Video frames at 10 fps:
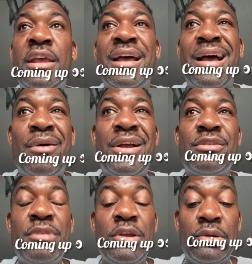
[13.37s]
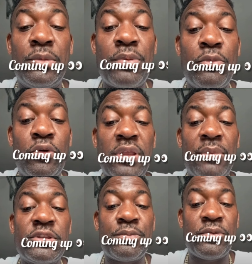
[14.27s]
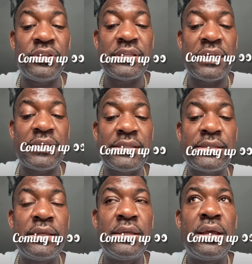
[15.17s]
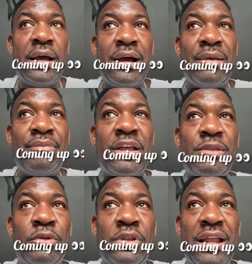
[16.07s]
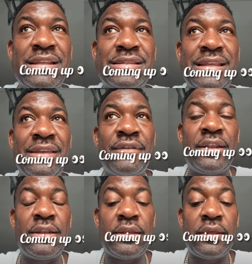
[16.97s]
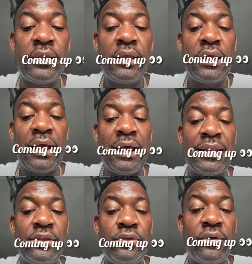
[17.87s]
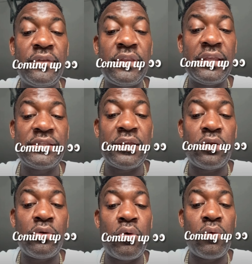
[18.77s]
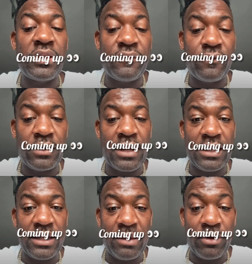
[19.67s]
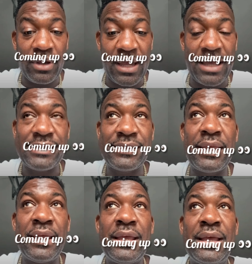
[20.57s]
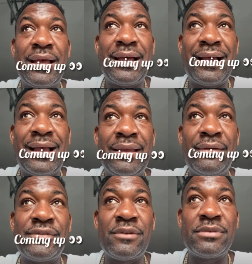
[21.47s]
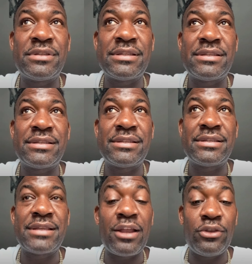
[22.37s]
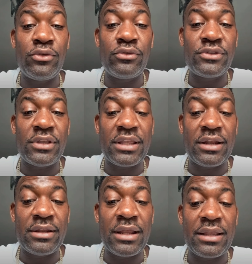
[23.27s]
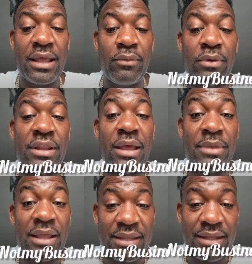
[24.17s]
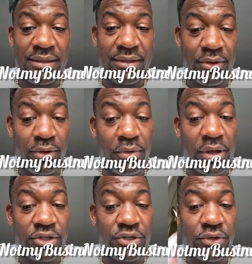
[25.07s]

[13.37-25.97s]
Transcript: I want to big up the promoter, Miss Princess, that put on this event. And I know everything is going to go wonderful that day. But guys, I have some sad news to tell you that I will not be attending the award show.